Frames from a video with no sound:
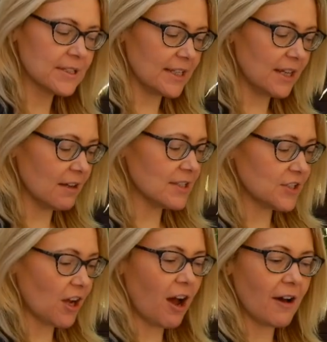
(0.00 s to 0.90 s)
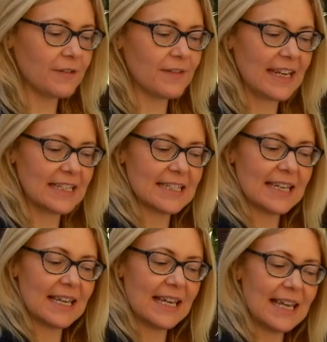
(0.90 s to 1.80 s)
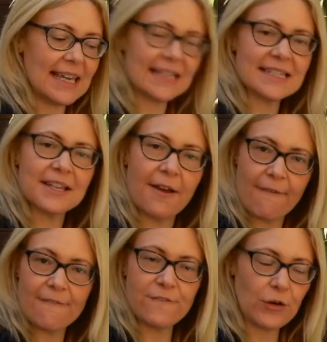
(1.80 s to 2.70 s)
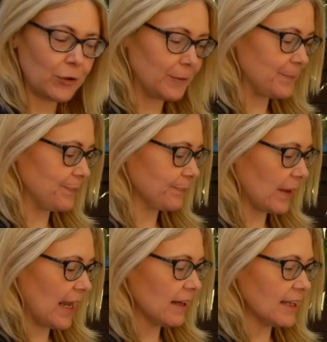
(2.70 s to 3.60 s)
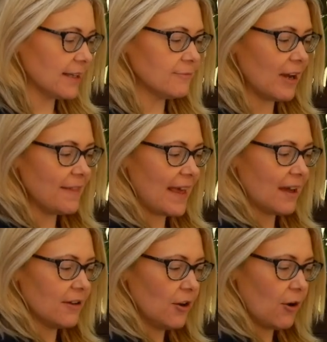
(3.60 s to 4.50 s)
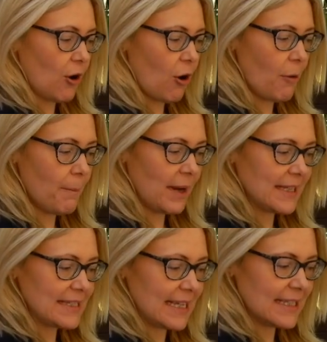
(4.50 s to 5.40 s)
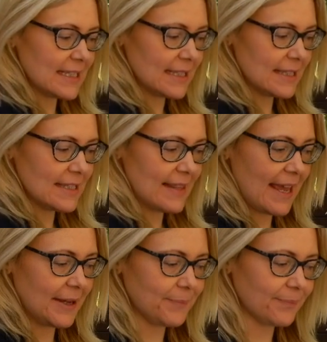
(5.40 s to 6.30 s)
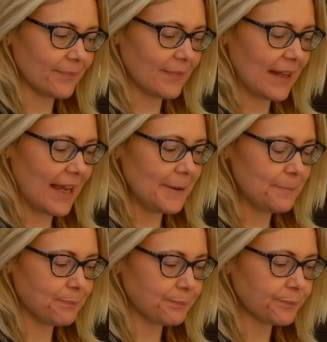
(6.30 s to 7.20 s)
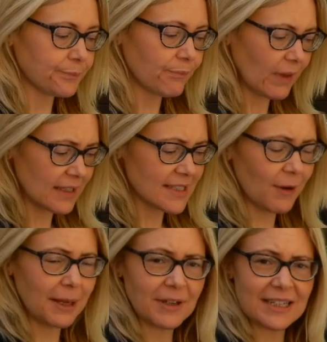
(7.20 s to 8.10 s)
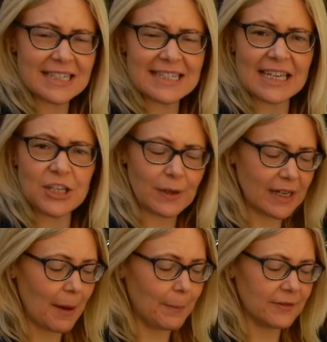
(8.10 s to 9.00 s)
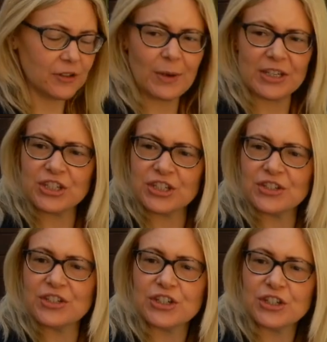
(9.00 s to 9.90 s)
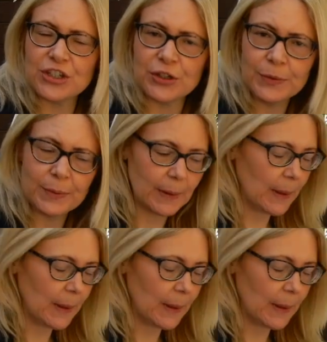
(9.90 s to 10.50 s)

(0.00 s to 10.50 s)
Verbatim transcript: So the answer to half of eight is four. And I can write that on my sentence there, okay? So I'm going to set you a couple of questions to do